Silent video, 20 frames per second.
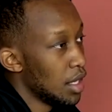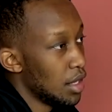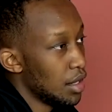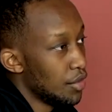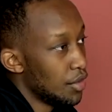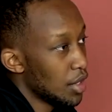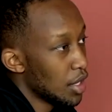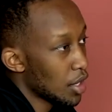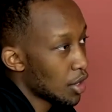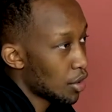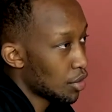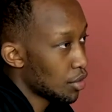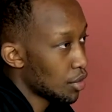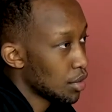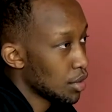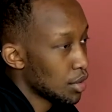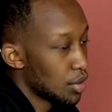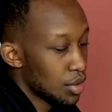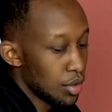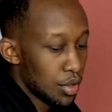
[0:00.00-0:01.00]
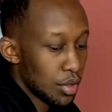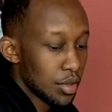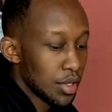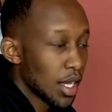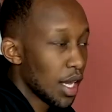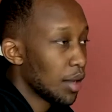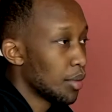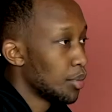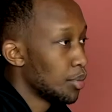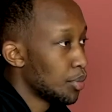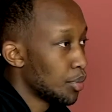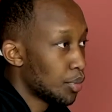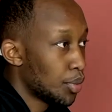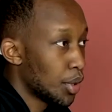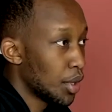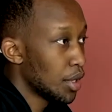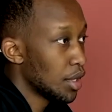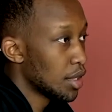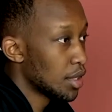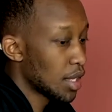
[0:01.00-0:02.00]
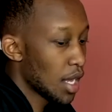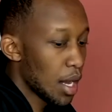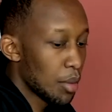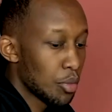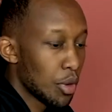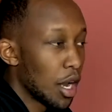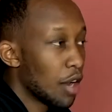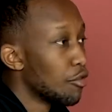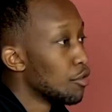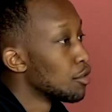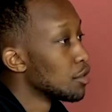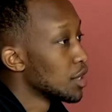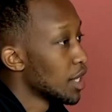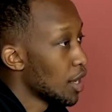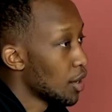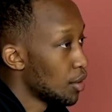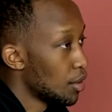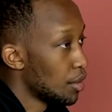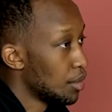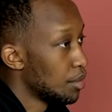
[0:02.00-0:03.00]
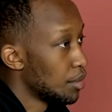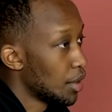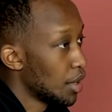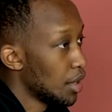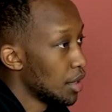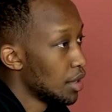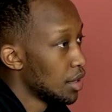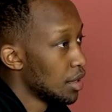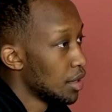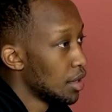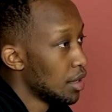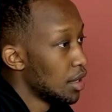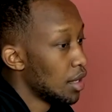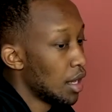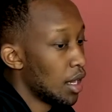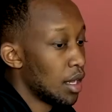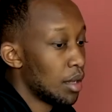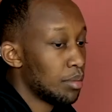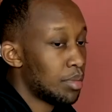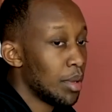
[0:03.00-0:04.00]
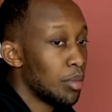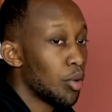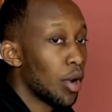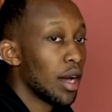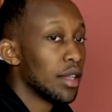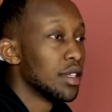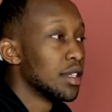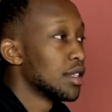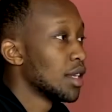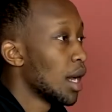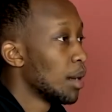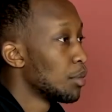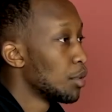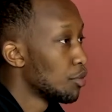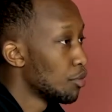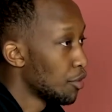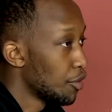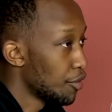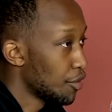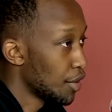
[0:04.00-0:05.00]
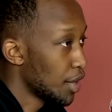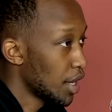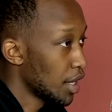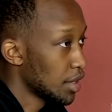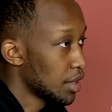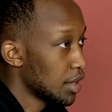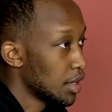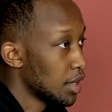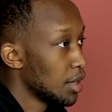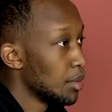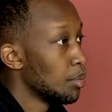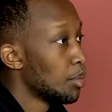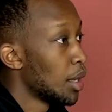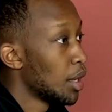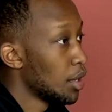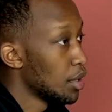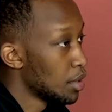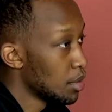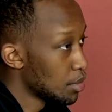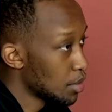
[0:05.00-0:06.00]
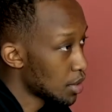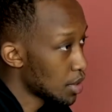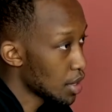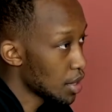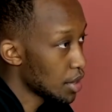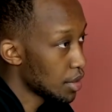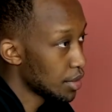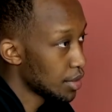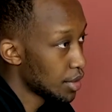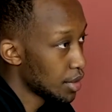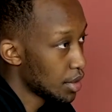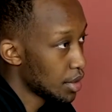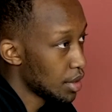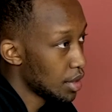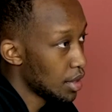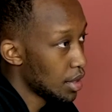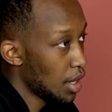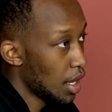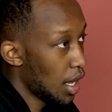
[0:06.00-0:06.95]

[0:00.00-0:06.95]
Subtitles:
And even in Corona too, there was that period of time where everyone was at home, right? And people had the time to reflect, better themselves.